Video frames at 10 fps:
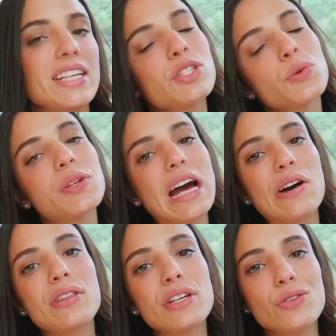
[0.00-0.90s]
so
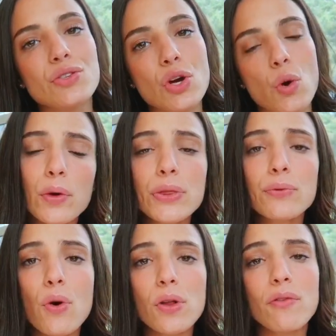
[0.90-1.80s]
now that you know what the
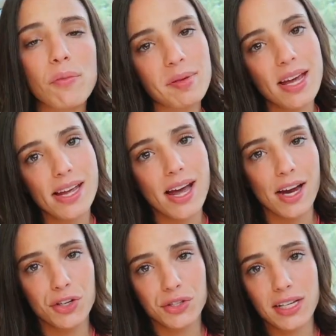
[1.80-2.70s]
role of a PA
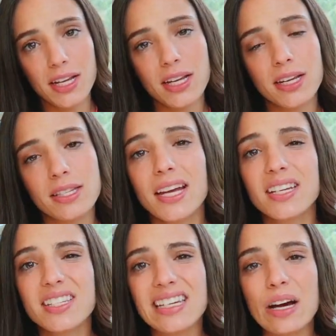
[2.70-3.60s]
actually is, it
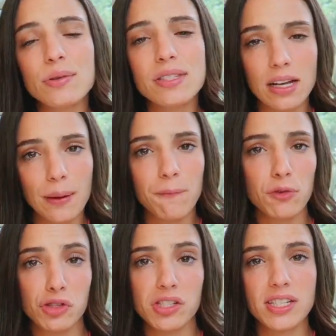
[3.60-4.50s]
is now time
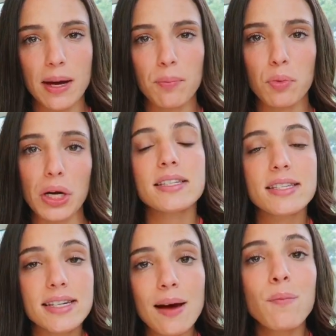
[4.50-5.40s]
for step one.
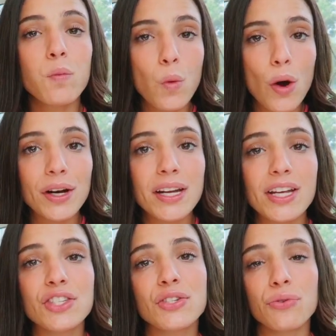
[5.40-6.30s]
Step one
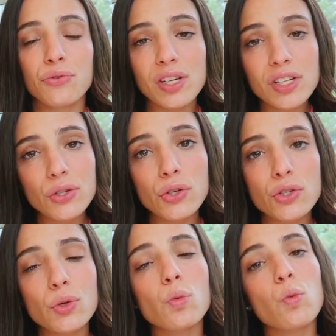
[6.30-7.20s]
is to
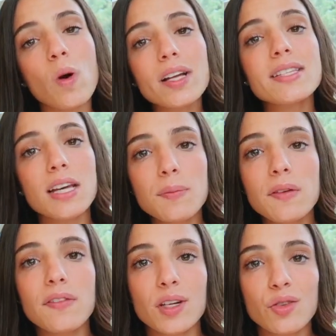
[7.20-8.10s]
research what type
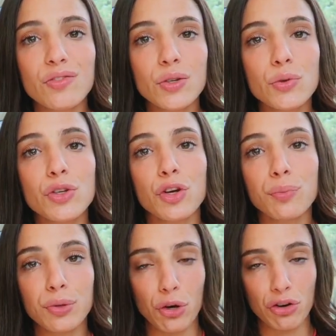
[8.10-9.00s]
of interview your
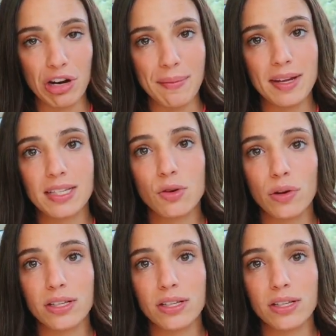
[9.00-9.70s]
program is going